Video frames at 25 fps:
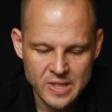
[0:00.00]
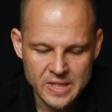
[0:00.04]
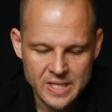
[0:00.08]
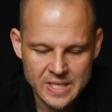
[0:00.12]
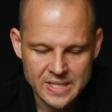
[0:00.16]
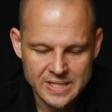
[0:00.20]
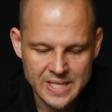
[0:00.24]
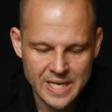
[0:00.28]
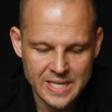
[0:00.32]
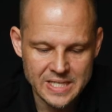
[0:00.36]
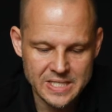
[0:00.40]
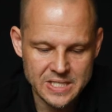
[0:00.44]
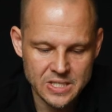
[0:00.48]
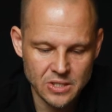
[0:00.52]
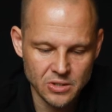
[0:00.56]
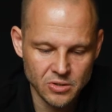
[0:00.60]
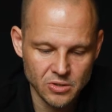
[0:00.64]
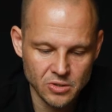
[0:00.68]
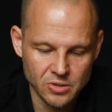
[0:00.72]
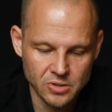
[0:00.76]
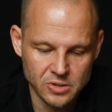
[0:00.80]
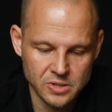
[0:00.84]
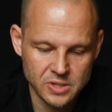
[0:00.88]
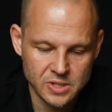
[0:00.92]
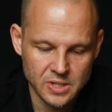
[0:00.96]
That's
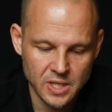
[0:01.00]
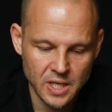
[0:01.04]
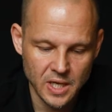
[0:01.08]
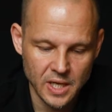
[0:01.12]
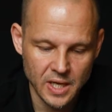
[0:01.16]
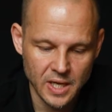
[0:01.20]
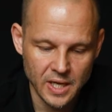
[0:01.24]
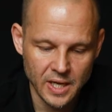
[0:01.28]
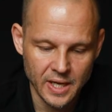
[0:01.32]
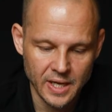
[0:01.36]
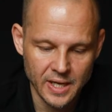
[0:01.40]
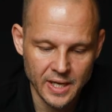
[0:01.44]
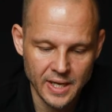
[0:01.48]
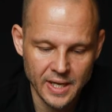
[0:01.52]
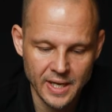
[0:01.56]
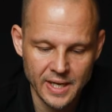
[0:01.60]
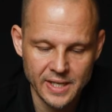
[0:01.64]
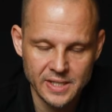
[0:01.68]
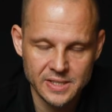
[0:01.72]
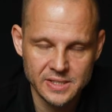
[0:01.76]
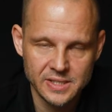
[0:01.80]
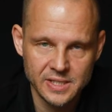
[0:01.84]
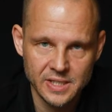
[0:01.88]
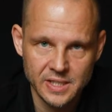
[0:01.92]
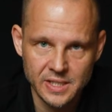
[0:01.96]
those
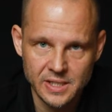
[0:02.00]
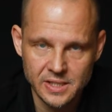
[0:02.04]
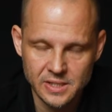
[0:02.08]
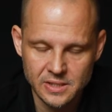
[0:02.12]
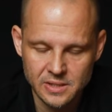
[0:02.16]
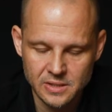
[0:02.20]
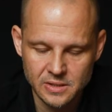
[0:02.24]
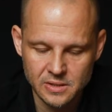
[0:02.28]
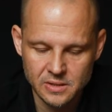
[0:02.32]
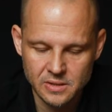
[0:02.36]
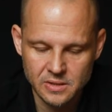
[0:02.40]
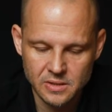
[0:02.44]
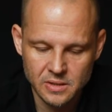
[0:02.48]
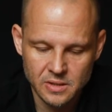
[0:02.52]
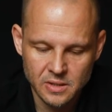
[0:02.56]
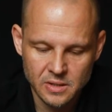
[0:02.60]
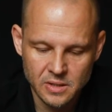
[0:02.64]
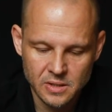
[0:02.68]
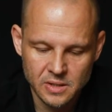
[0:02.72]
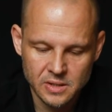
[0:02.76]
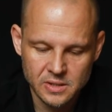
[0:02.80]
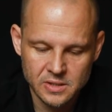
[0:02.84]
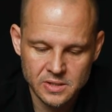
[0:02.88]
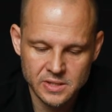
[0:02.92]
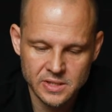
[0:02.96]

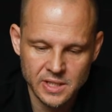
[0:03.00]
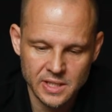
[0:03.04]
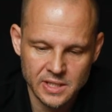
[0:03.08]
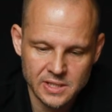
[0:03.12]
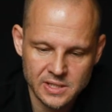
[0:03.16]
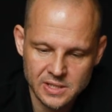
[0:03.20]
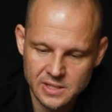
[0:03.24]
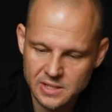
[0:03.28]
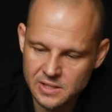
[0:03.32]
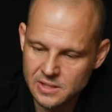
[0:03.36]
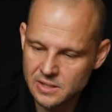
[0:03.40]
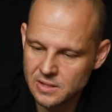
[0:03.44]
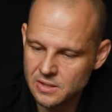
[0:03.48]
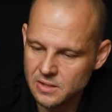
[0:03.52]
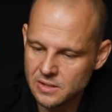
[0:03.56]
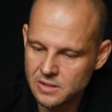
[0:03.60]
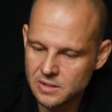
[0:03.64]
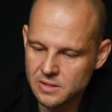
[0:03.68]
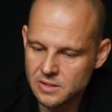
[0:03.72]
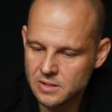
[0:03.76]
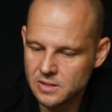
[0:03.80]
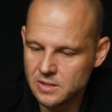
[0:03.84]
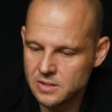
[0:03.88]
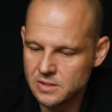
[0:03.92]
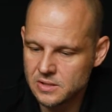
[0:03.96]

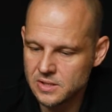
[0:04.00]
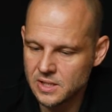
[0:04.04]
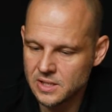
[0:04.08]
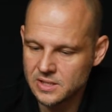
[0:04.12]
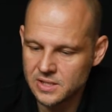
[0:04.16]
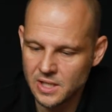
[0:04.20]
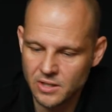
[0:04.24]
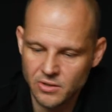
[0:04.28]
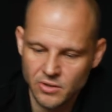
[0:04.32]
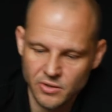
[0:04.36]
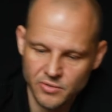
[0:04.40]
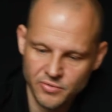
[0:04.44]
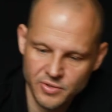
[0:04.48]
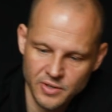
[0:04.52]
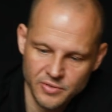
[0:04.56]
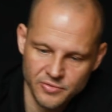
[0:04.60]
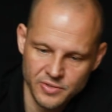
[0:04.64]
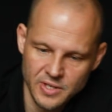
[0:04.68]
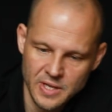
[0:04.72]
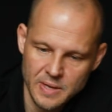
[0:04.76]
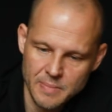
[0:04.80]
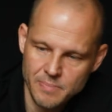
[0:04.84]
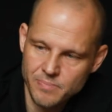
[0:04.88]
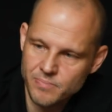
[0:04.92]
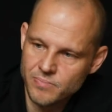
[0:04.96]

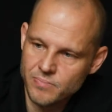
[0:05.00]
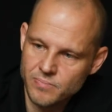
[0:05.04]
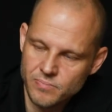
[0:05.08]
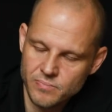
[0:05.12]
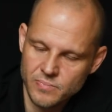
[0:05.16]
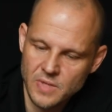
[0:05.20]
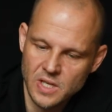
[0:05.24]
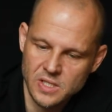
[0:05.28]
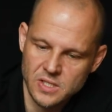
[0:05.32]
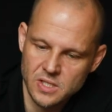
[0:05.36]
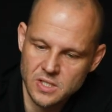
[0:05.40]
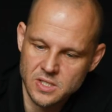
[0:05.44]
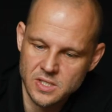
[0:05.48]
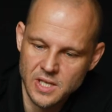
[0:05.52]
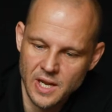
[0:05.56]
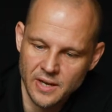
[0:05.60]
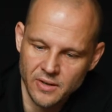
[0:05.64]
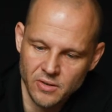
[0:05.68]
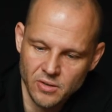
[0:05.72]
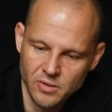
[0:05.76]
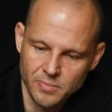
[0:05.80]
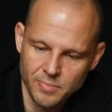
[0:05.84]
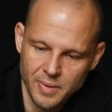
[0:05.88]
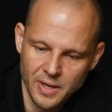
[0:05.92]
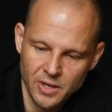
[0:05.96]
18650. That's a
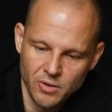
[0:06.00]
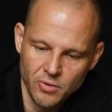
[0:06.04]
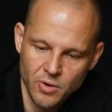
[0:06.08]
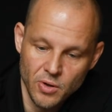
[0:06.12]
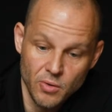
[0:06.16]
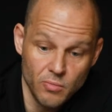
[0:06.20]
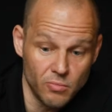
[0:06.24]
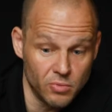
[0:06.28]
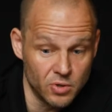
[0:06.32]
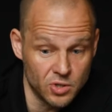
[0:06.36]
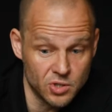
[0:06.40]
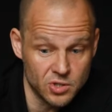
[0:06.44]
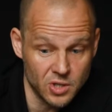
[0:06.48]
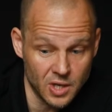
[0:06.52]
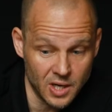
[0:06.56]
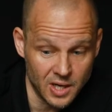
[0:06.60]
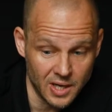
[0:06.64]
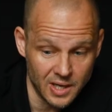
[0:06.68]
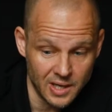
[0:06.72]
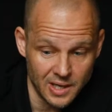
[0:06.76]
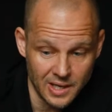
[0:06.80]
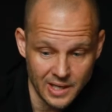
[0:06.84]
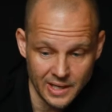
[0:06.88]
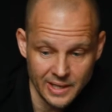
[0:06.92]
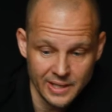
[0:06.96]
standard battery, which I
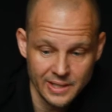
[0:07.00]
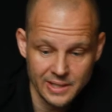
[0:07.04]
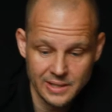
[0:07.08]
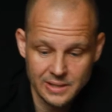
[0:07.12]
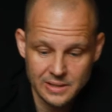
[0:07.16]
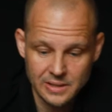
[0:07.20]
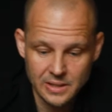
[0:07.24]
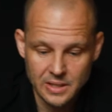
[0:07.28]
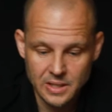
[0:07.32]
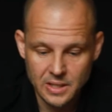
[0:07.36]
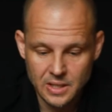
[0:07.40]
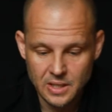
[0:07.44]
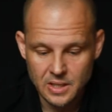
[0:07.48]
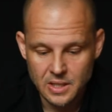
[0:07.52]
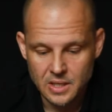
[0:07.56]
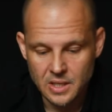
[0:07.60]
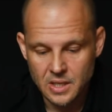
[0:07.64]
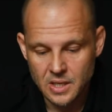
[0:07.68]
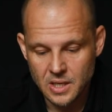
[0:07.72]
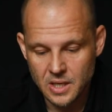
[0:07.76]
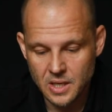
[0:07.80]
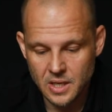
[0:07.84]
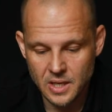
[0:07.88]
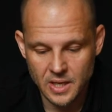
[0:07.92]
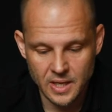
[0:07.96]
like.
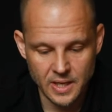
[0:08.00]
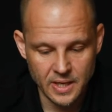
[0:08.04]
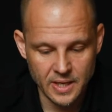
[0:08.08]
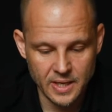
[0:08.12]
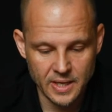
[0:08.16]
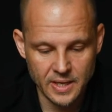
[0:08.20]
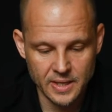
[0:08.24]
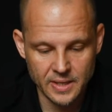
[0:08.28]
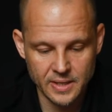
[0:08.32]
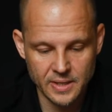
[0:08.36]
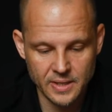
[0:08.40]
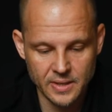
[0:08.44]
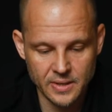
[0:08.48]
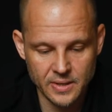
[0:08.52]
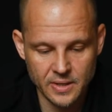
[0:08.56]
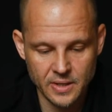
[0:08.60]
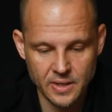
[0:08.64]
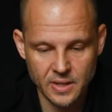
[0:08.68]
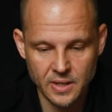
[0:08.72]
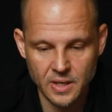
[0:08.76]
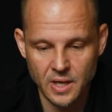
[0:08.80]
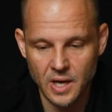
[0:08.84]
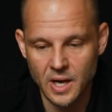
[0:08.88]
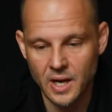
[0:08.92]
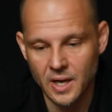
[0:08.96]
and
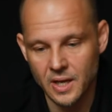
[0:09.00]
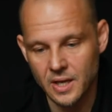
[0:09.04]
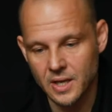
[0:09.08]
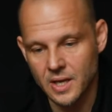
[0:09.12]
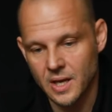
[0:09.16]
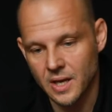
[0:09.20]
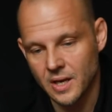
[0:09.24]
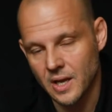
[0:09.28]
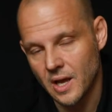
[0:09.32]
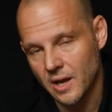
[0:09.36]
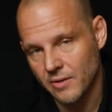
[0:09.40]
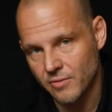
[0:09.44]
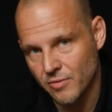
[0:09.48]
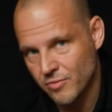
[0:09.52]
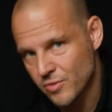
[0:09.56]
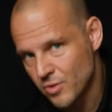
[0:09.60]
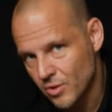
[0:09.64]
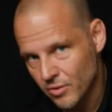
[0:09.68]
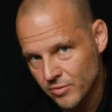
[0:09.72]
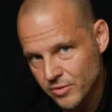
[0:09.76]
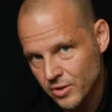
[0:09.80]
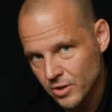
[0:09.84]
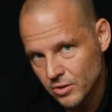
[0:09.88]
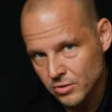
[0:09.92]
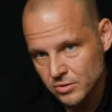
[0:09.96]
I can have a few
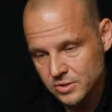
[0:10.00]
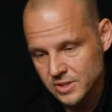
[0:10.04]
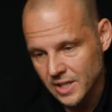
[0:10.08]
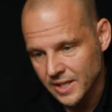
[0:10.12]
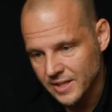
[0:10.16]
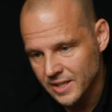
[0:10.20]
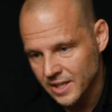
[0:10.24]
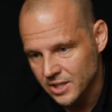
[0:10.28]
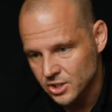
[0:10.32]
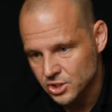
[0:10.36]
of those and then